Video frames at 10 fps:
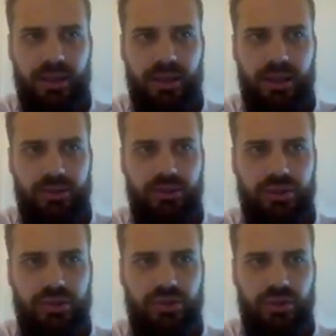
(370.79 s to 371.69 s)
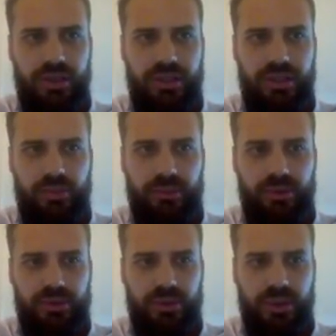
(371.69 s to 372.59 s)
and I'll just try this one
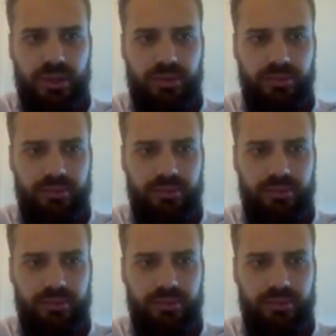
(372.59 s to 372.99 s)
more time.